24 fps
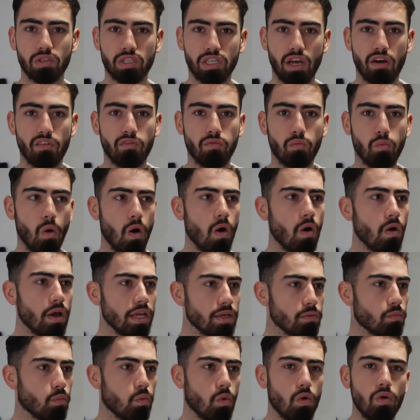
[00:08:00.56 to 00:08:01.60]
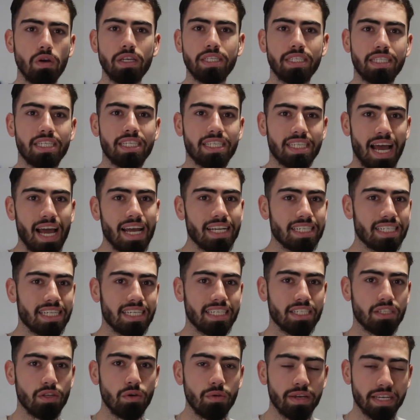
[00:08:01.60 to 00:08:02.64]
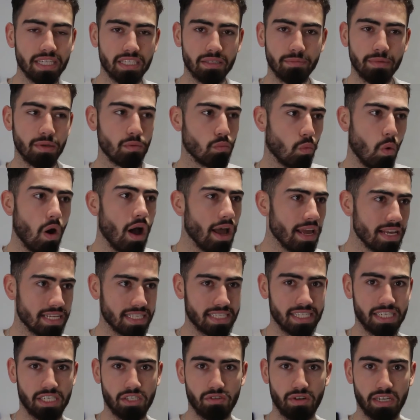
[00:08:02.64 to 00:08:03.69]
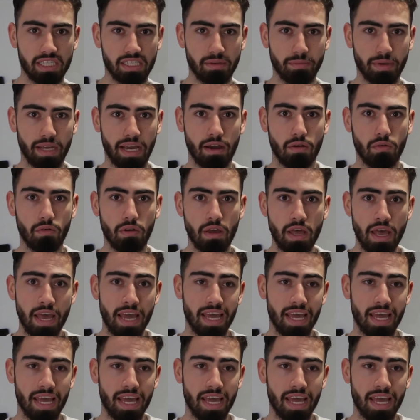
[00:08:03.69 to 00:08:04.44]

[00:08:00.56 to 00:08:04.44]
yourself, what it, what is this actually doing to me? Why is this stressing me out?